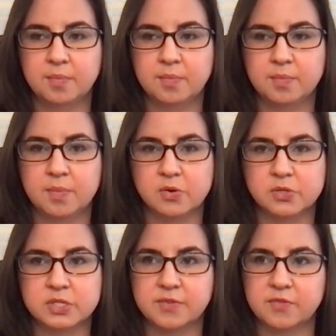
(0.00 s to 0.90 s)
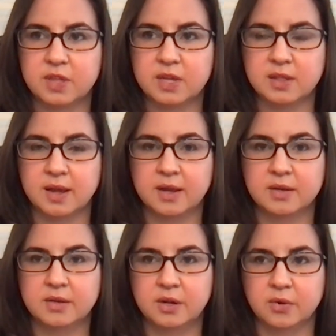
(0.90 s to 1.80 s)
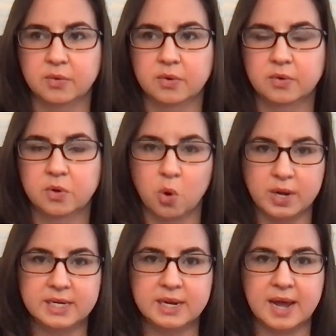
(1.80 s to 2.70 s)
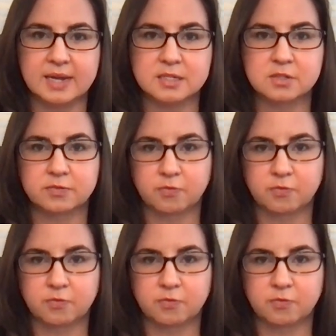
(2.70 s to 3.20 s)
most of the CoinDesk,